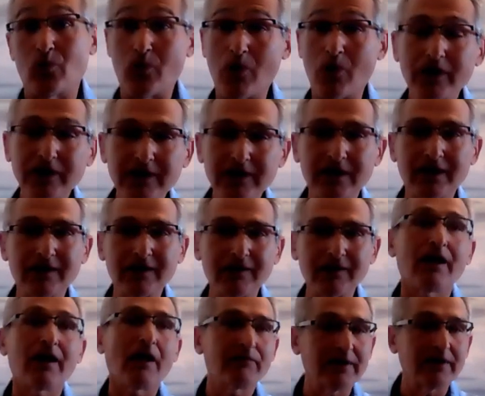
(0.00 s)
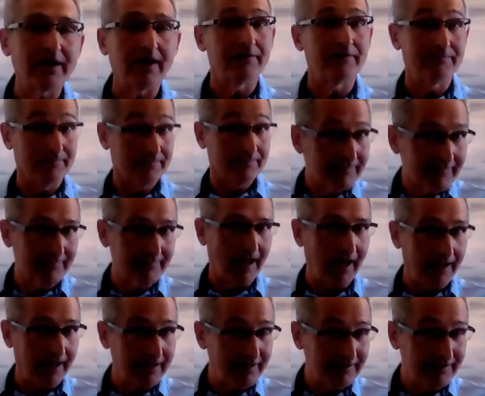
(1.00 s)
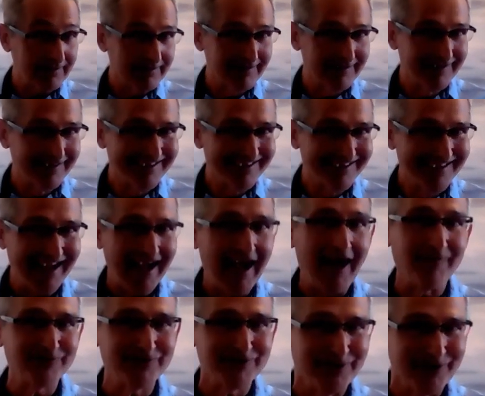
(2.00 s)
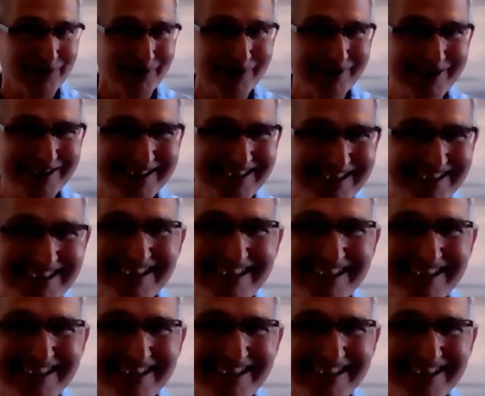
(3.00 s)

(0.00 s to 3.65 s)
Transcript: working, loving and dying after all.